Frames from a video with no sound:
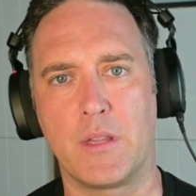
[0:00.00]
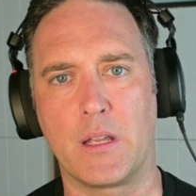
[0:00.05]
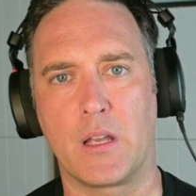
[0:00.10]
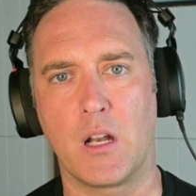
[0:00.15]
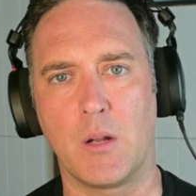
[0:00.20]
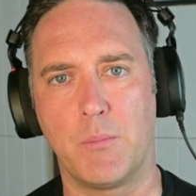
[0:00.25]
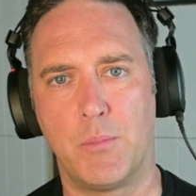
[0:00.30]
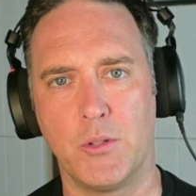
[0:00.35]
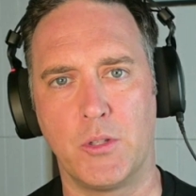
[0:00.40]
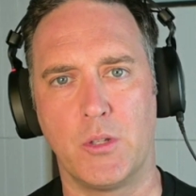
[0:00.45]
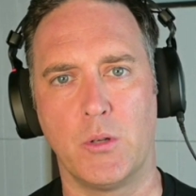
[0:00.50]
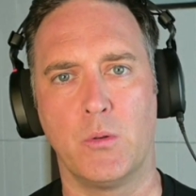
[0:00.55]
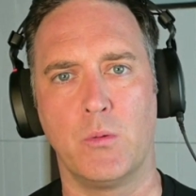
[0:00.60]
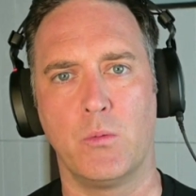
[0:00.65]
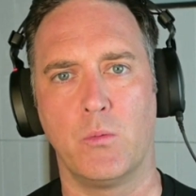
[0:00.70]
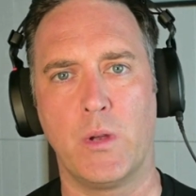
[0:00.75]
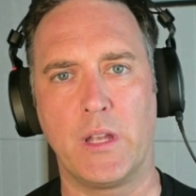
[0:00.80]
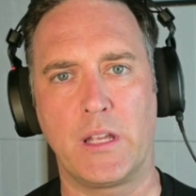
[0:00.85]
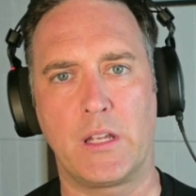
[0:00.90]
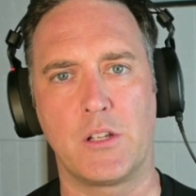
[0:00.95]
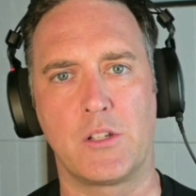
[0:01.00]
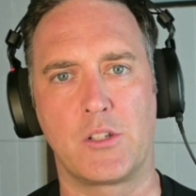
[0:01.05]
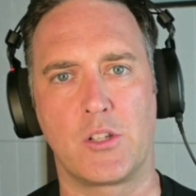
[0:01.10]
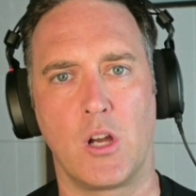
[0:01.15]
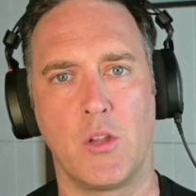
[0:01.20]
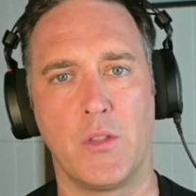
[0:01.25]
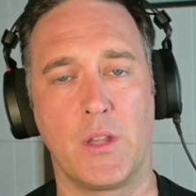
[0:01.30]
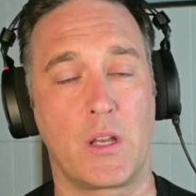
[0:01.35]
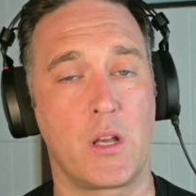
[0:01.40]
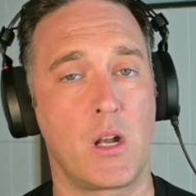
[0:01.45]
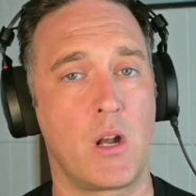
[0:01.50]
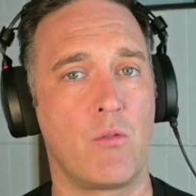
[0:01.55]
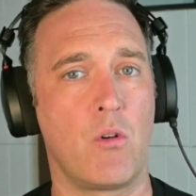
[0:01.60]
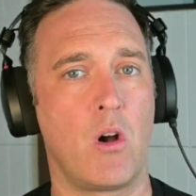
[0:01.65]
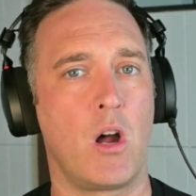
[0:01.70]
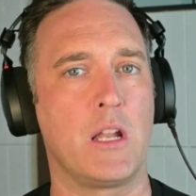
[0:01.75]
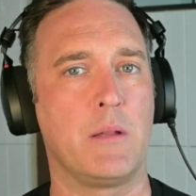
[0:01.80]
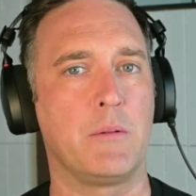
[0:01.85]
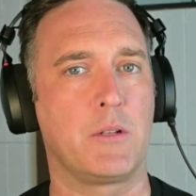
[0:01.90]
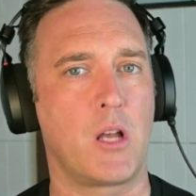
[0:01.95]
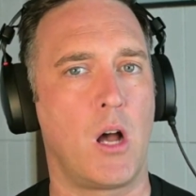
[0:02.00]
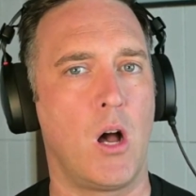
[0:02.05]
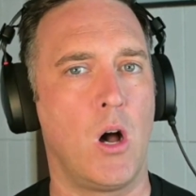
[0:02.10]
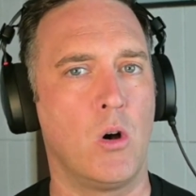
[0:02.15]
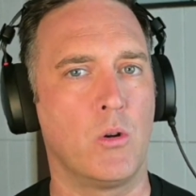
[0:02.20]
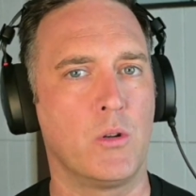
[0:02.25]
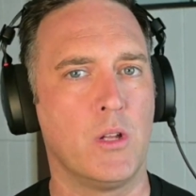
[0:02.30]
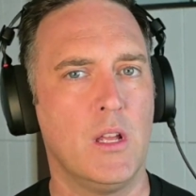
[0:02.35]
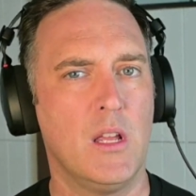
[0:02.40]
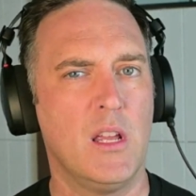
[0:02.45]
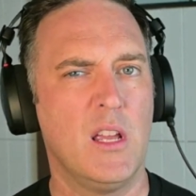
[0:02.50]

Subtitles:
They're going to put the winkers on. They're going to ride him cold,